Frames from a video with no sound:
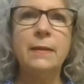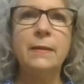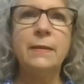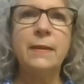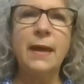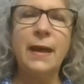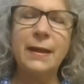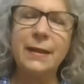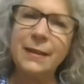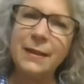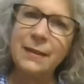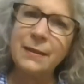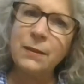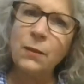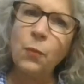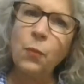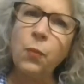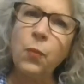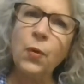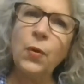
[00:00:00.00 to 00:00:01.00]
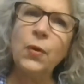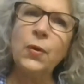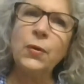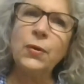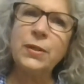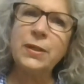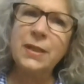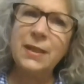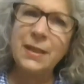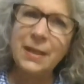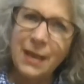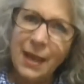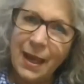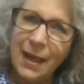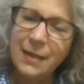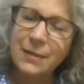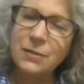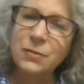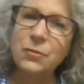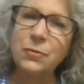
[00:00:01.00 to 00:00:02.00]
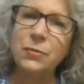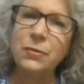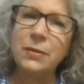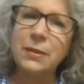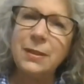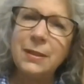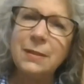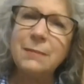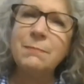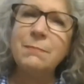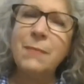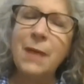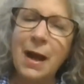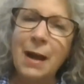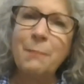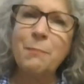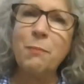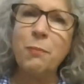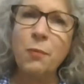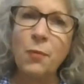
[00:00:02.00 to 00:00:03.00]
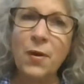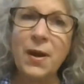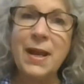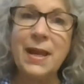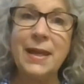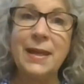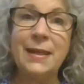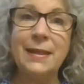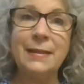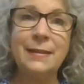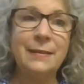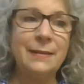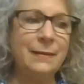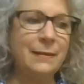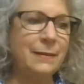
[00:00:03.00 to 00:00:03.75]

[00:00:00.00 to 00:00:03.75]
that the word cancer hit my brain,